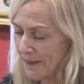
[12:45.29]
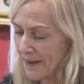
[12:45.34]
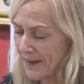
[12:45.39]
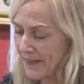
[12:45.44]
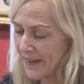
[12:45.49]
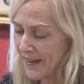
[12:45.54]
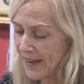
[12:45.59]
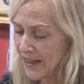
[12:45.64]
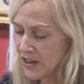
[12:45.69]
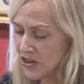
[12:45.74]

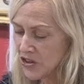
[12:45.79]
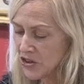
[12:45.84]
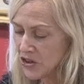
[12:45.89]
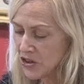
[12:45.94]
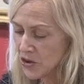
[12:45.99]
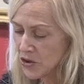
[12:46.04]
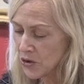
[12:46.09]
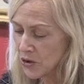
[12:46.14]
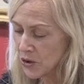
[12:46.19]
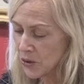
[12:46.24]
At the edge of
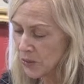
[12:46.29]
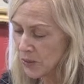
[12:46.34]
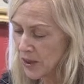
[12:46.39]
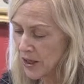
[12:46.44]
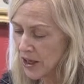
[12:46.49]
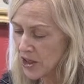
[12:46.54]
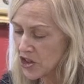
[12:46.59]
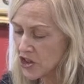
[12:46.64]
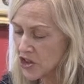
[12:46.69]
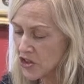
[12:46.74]
the
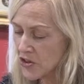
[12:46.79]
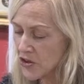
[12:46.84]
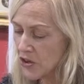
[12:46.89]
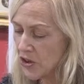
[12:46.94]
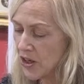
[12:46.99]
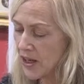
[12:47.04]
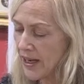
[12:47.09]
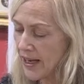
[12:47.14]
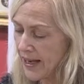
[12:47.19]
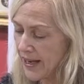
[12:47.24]
doorway, she
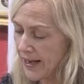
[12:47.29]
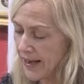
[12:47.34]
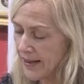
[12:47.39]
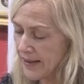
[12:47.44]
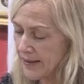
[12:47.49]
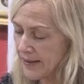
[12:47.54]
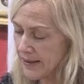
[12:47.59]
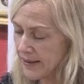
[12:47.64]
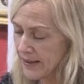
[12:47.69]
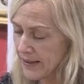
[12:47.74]
saw a
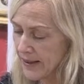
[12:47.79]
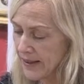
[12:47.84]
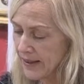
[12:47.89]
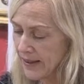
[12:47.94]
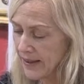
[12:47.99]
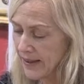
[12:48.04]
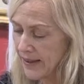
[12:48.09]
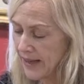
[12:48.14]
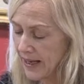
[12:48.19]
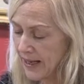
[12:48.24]
hand
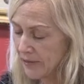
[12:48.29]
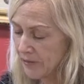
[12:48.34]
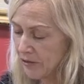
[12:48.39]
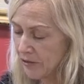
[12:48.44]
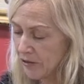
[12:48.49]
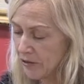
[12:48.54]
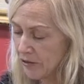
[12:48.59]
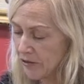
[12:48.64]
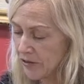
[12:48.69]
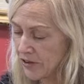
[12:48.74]
and half
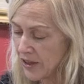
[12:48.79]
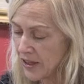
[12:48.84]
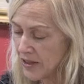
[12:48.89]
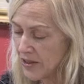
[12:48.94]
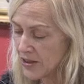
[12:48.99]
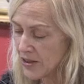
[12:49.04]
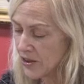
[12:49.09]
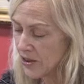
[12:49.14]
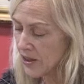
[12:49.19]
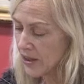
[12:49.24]
of a
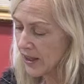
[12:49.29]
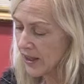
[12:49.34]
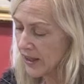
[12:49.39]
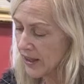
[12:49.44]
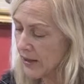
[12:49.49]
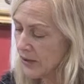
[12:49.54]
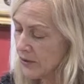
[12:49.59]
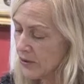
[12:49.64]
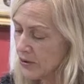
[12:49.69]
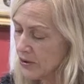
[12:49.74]
face
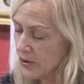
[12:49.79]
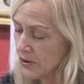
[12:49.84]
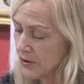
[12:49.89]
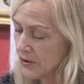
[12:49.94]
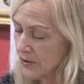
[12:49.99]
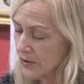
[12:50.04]
looking out.